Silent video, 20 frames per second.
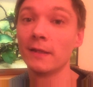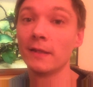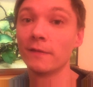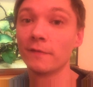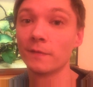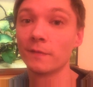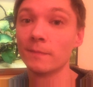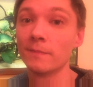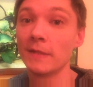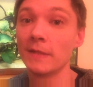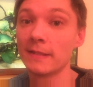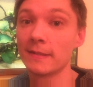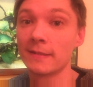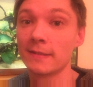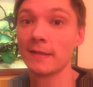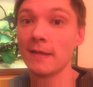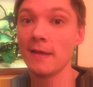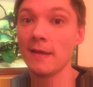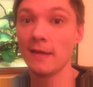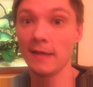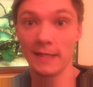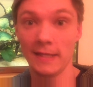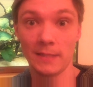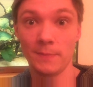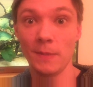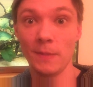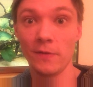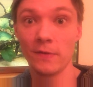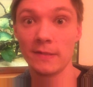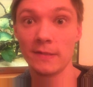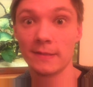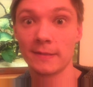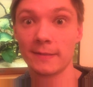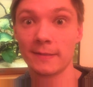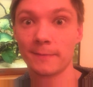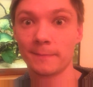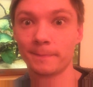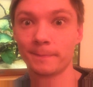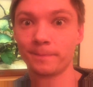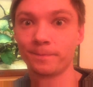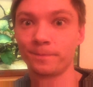learned from this experience.